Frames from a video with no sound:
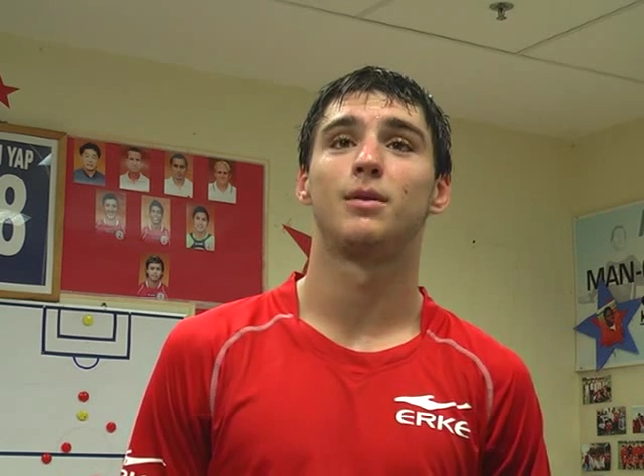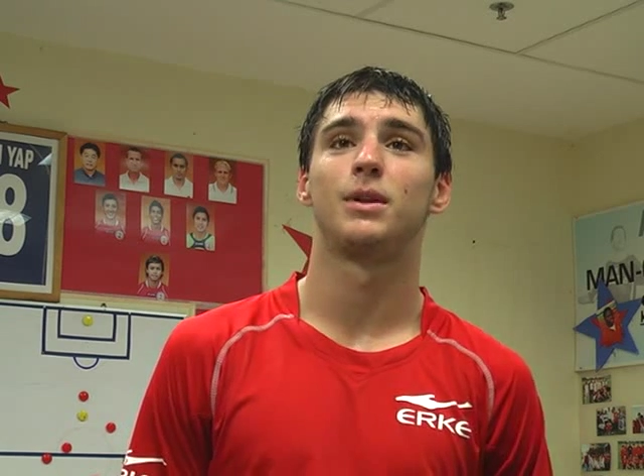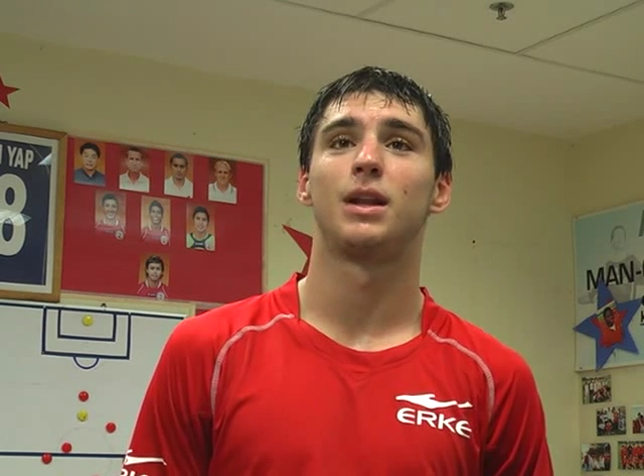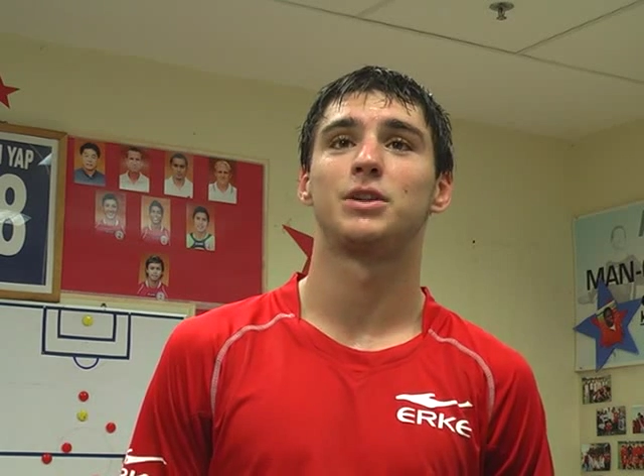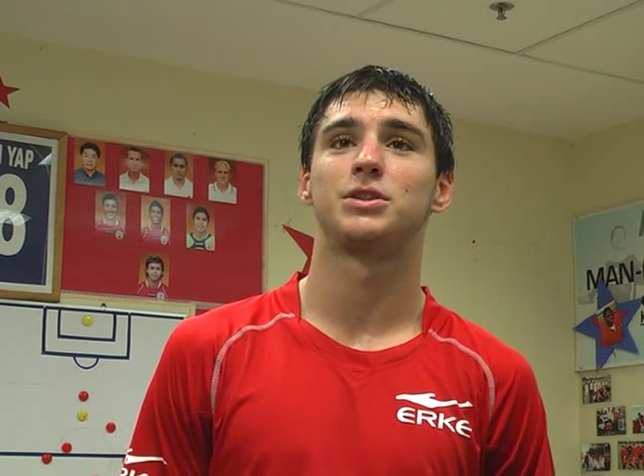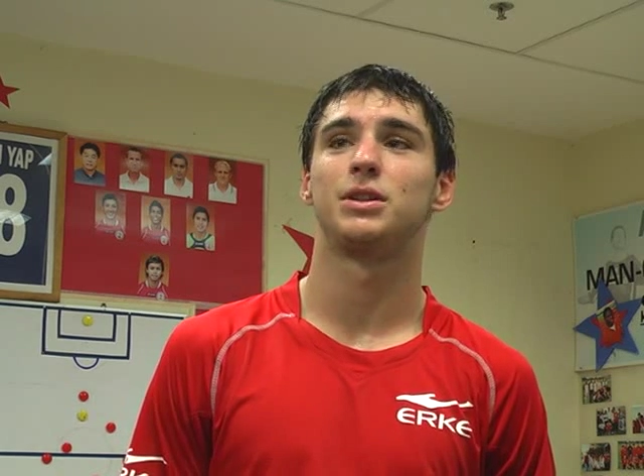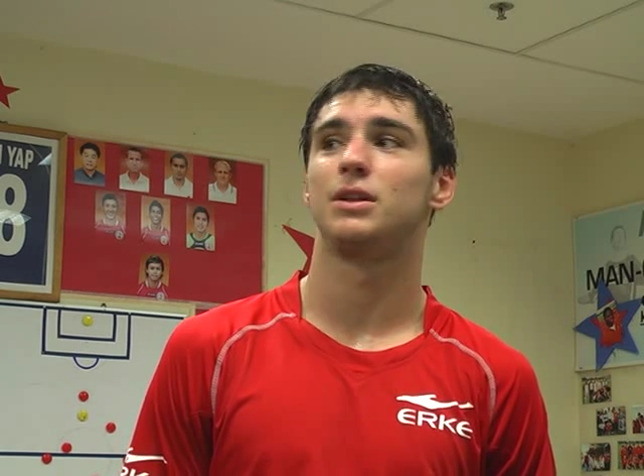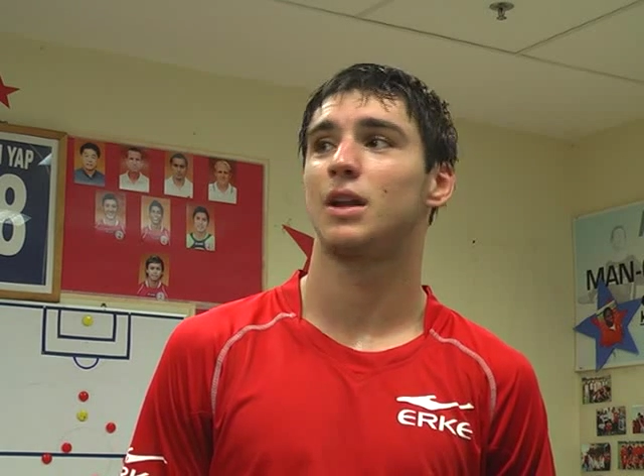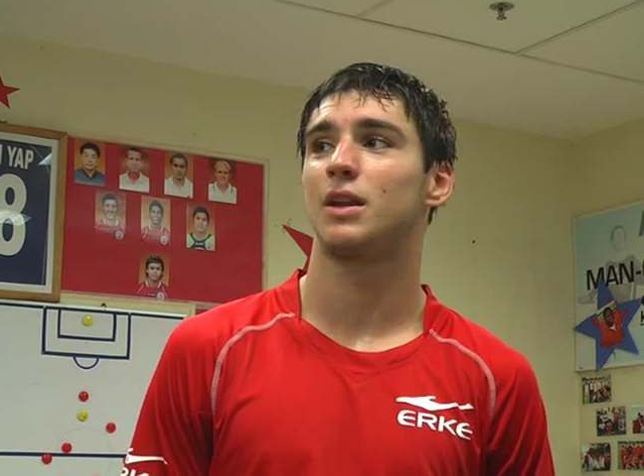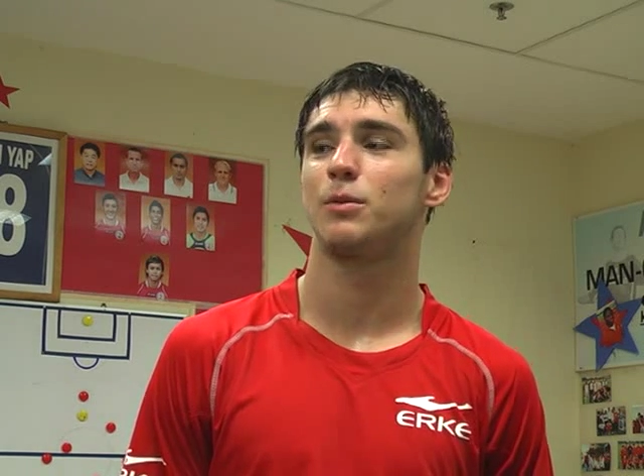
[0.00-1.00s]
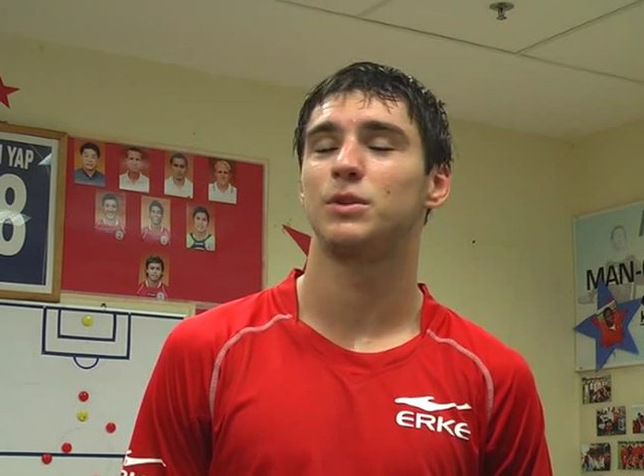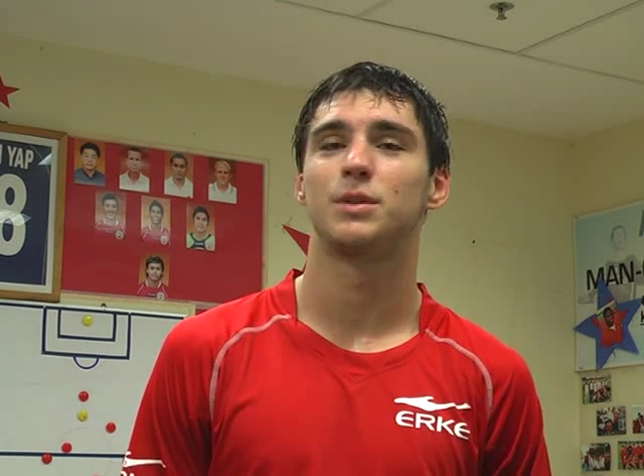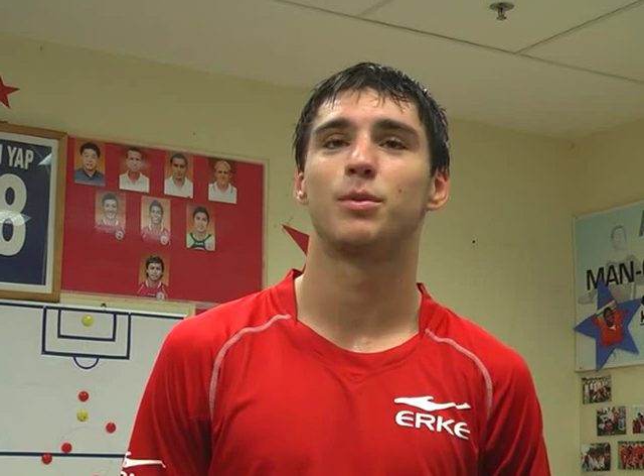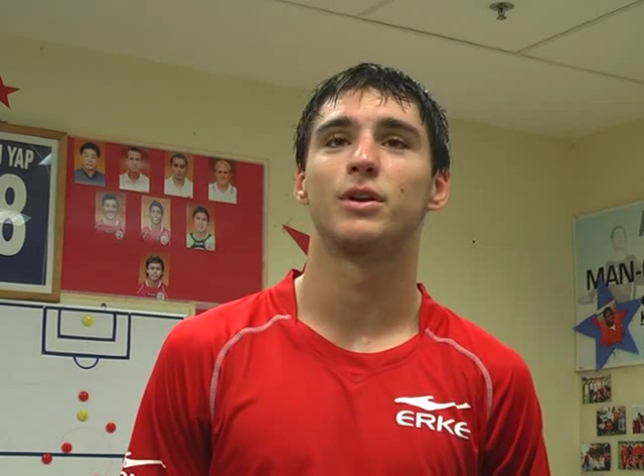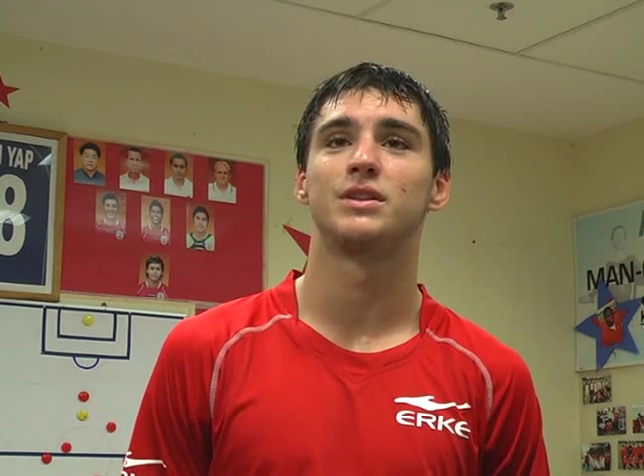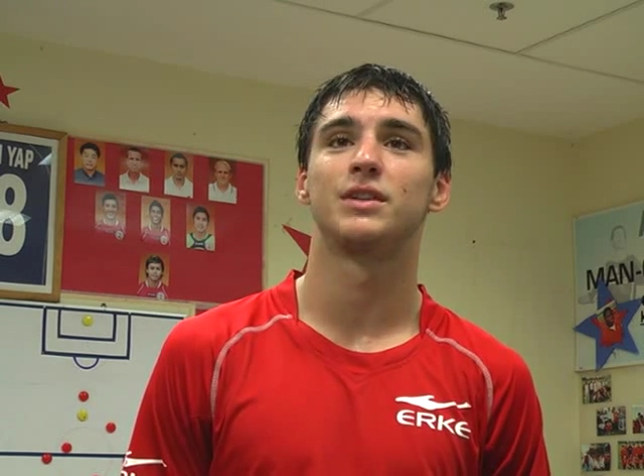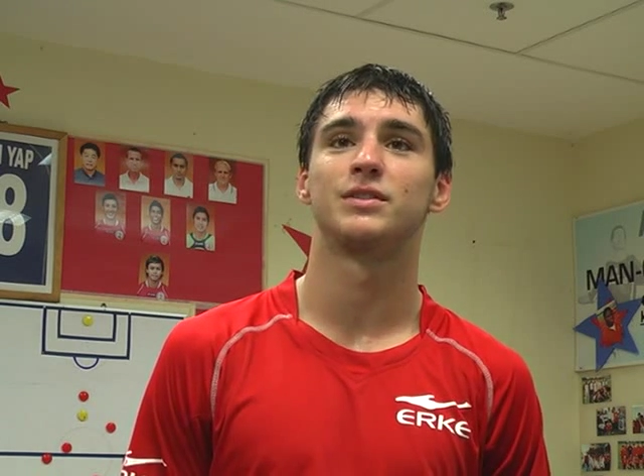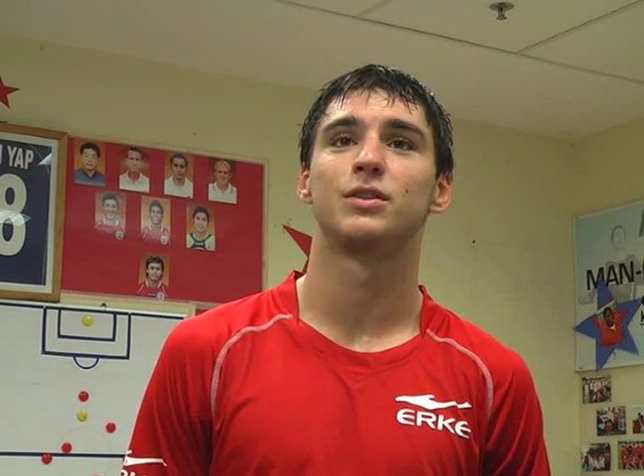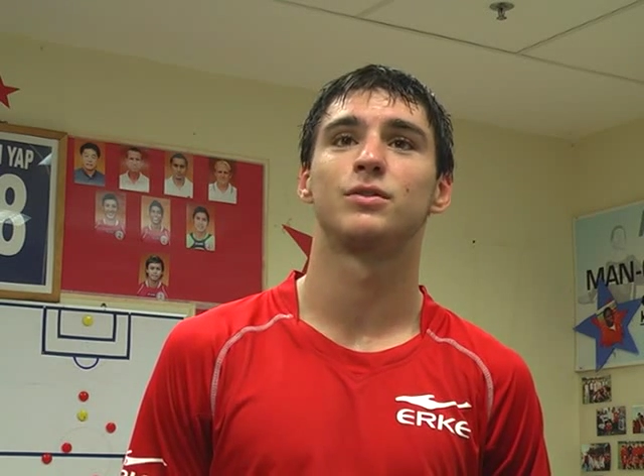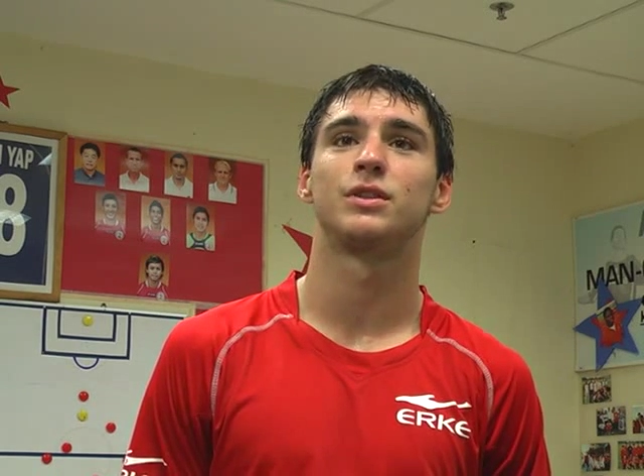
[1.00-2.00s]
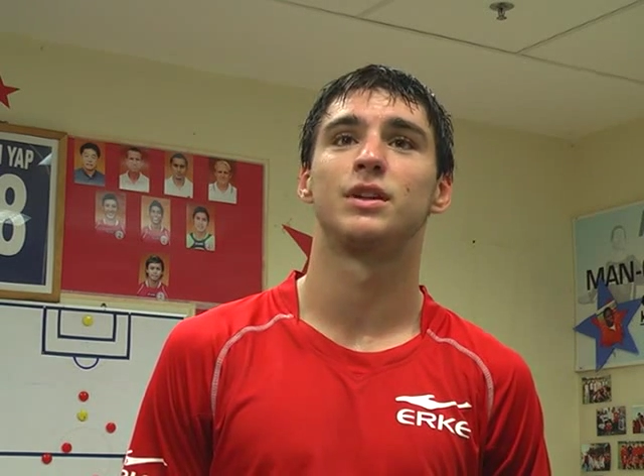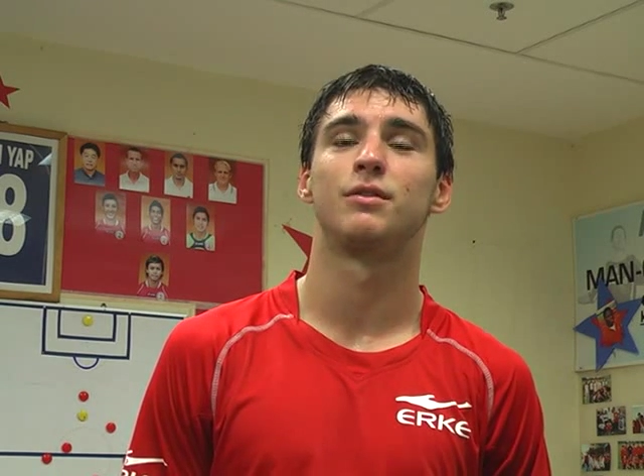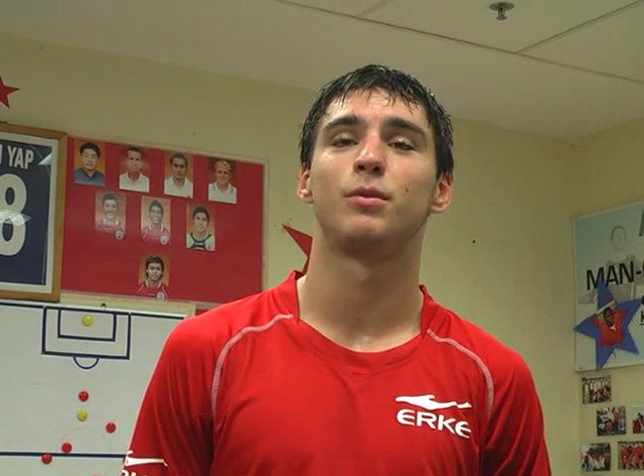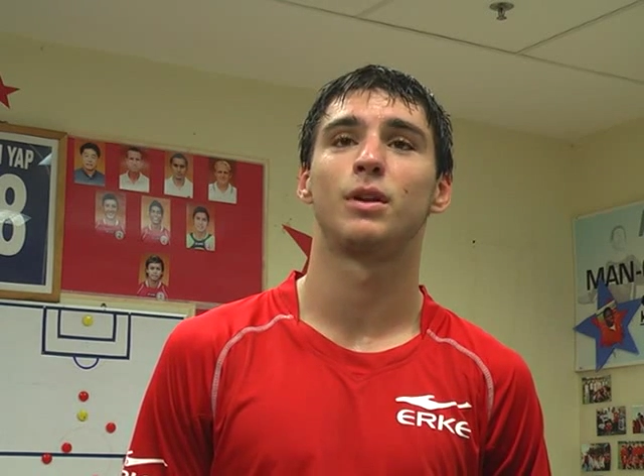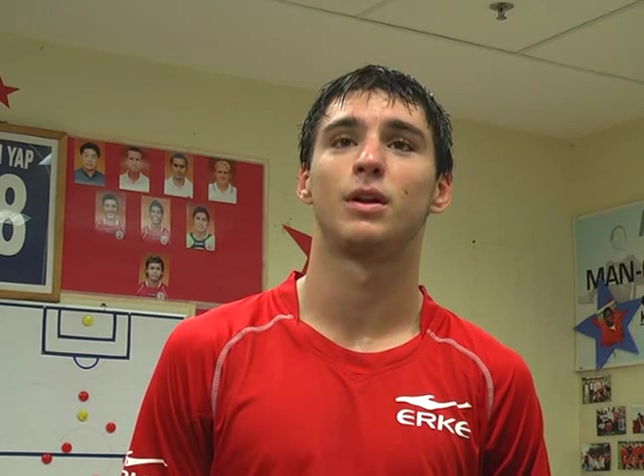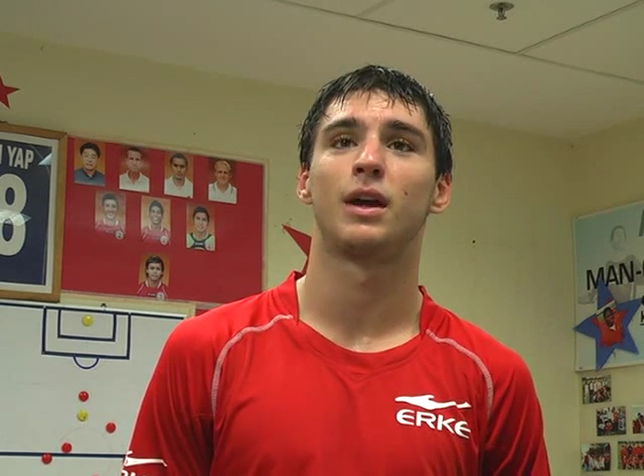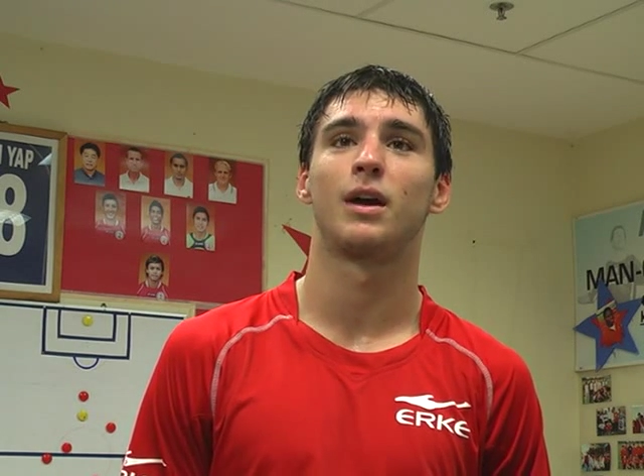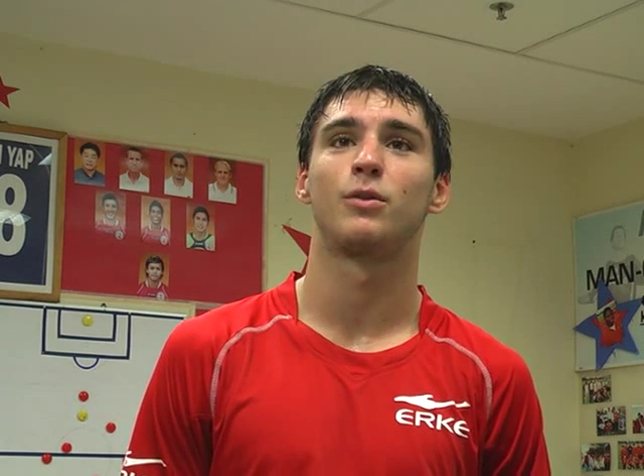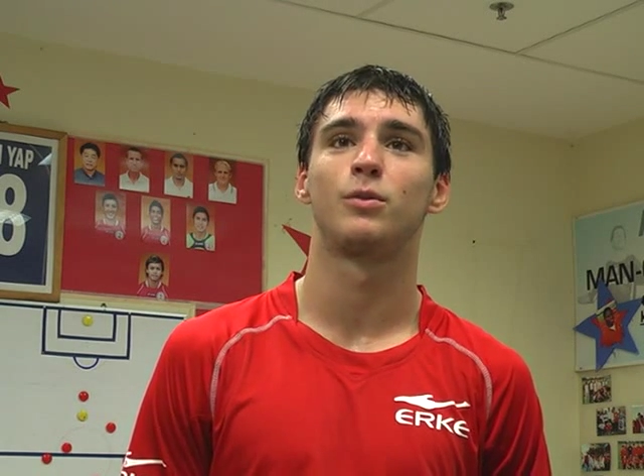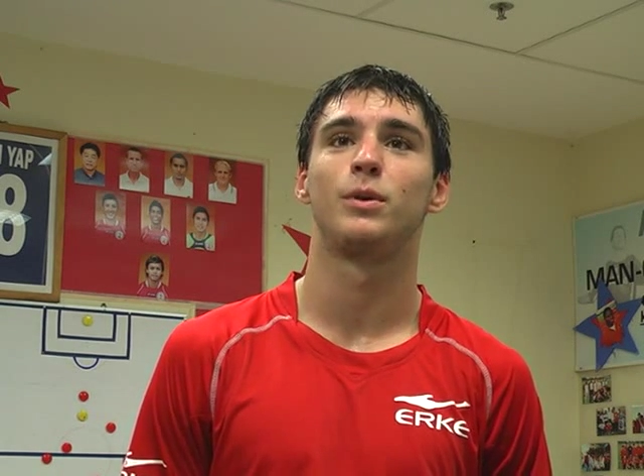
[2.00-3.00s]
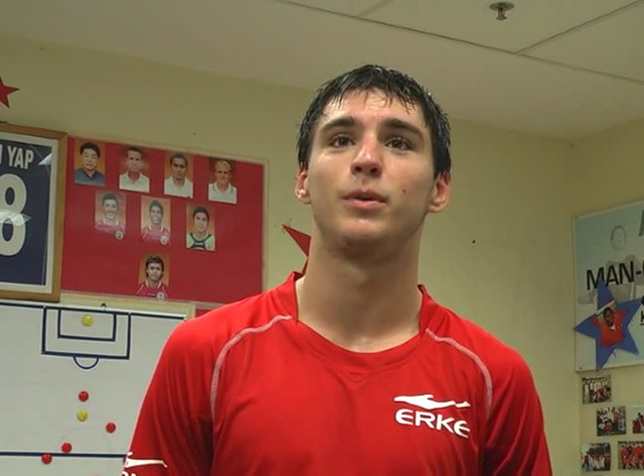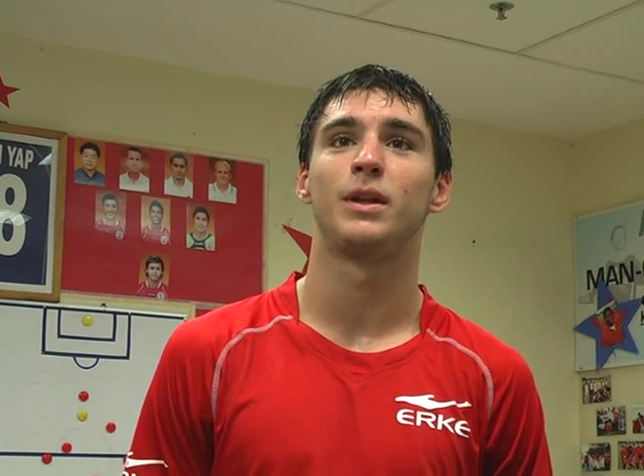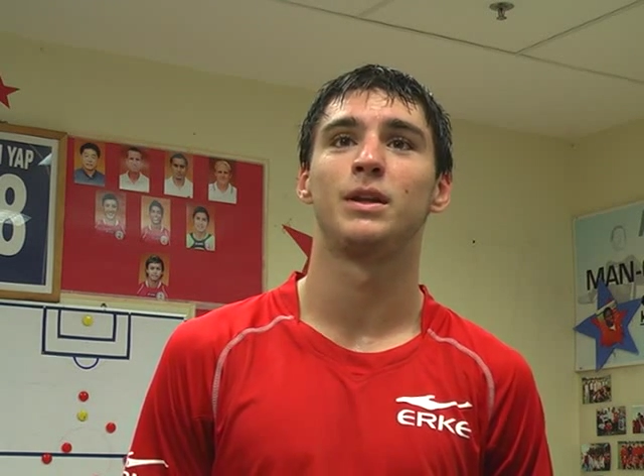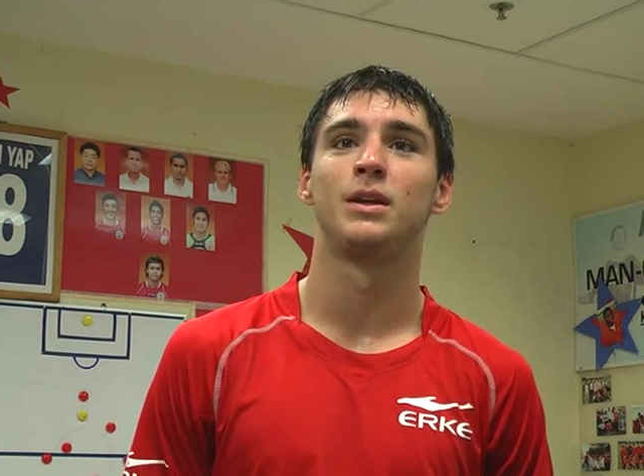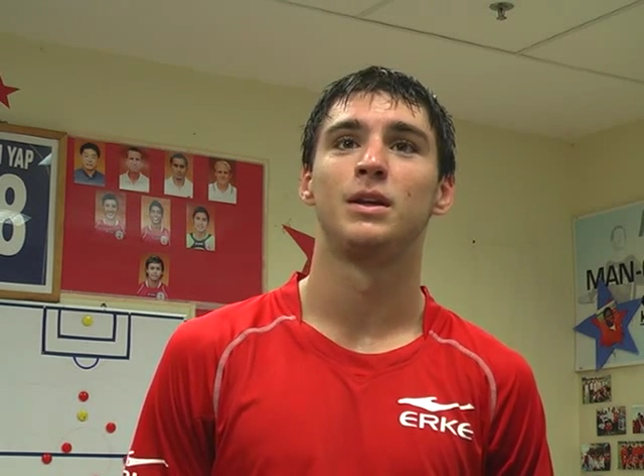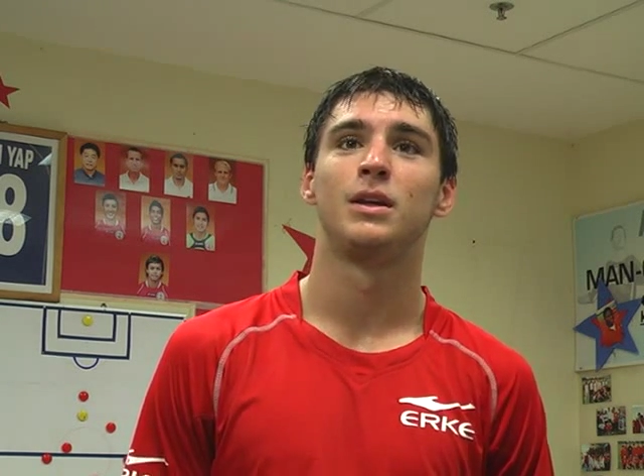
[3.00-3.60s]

I mean, last year I think we surprised ourselves and everyone, like how good we went.